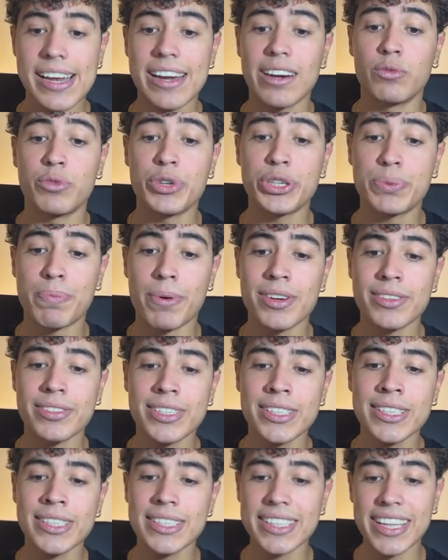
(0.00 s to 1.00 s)

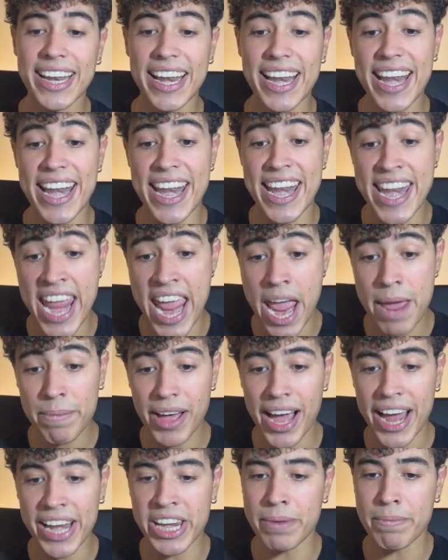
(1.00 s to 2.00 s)
responses,
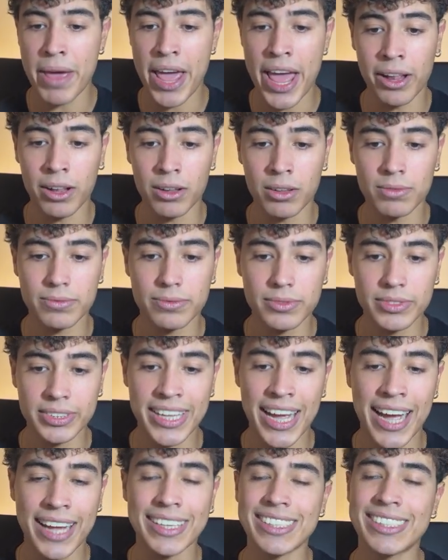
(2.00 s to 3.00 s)
name and email.
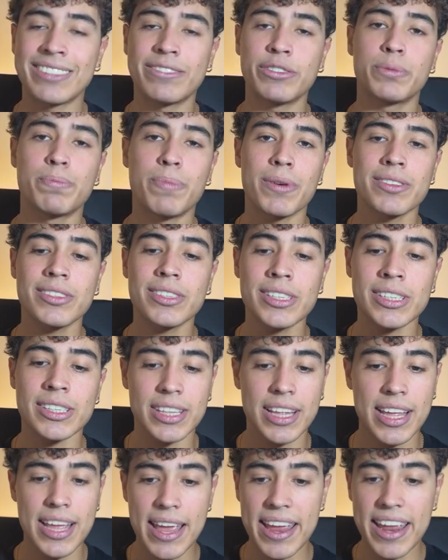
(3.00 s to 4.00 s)
That in
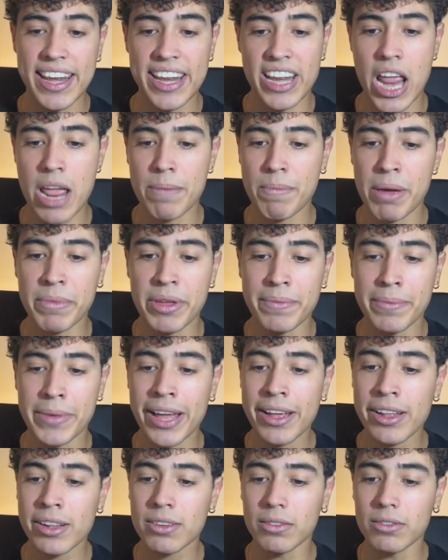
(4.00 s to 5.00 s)
responses, name and
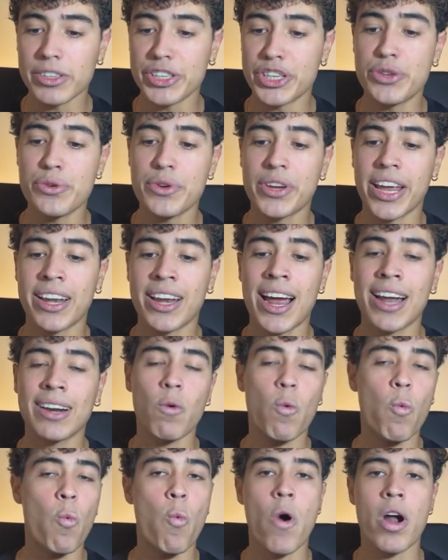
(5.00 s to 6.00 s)
email, you can
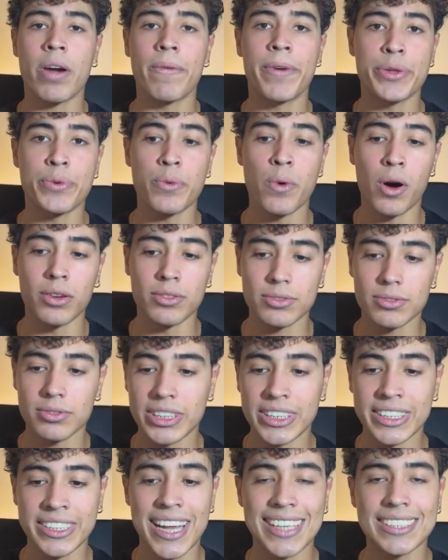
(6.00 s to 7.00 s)
add whatever you want.
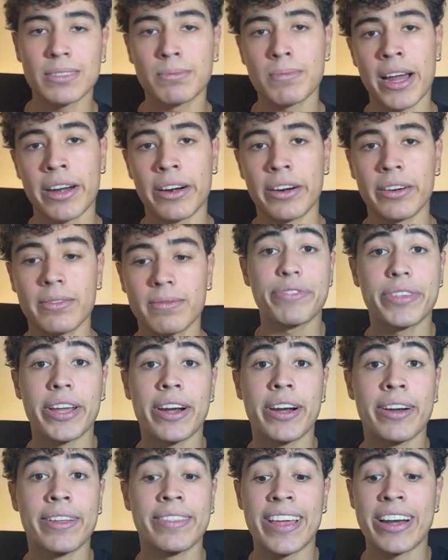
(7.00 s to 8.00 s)
It doesn't matter.
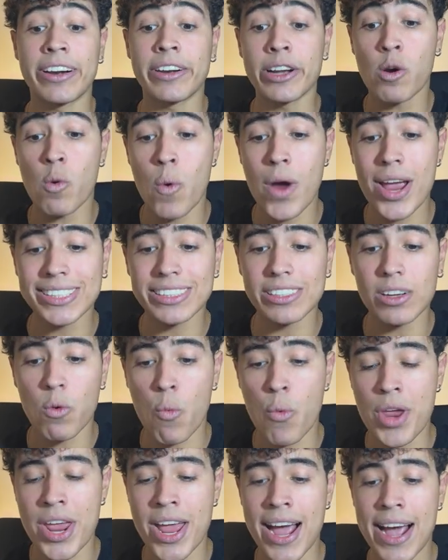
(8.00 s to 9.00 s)
After the request,
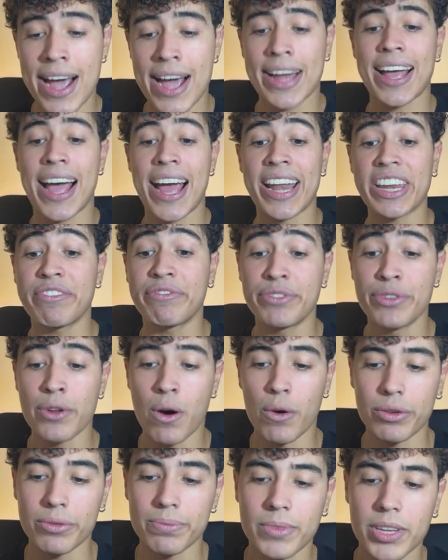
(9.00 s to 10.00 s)
we add an if
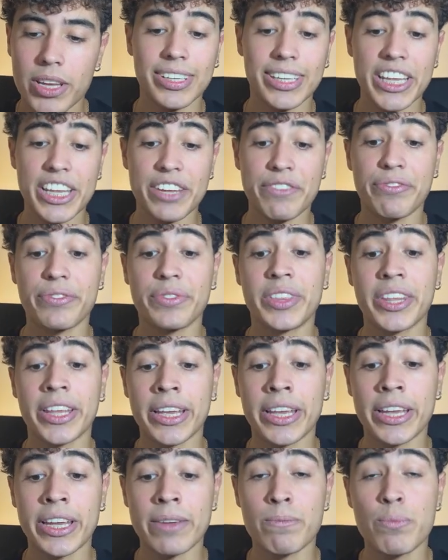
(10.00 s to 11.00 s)
node. If
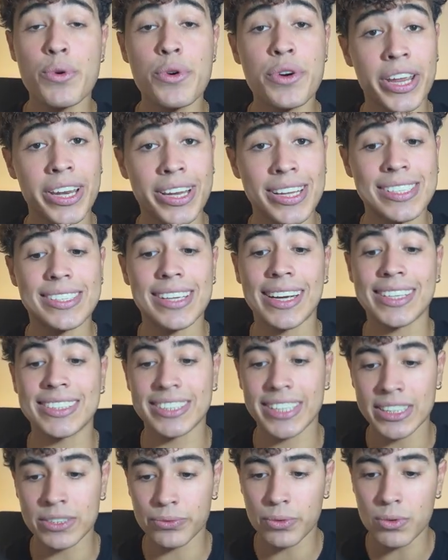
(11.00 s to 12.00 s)
the booking is
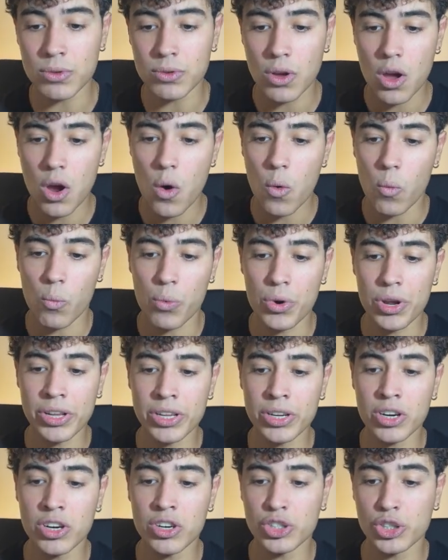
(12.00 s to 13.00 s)
successful,
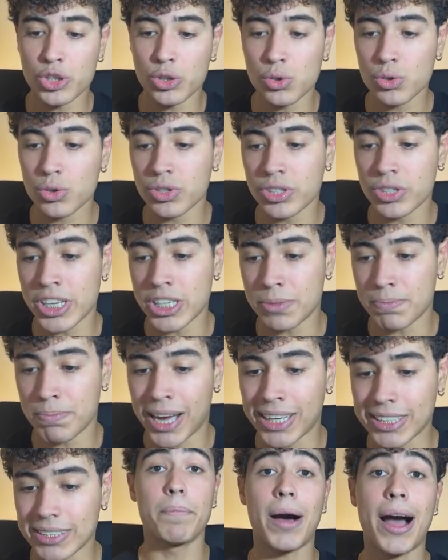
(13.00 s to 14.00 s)
we'll choose this
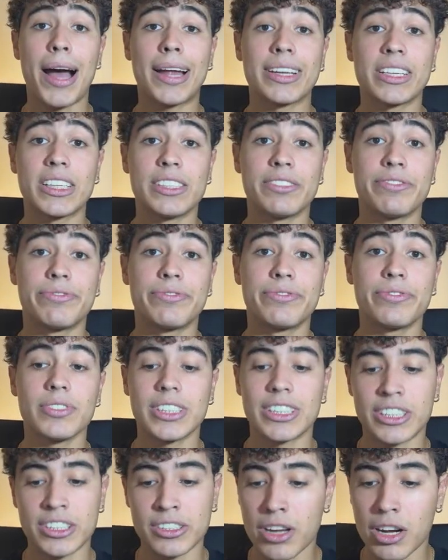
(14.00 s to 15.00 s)
path. But if
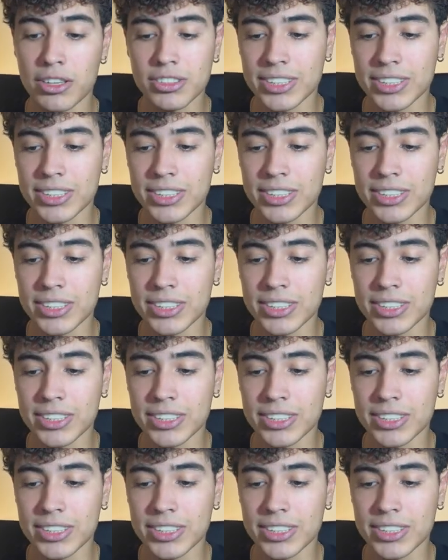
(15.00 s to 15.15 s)
it's not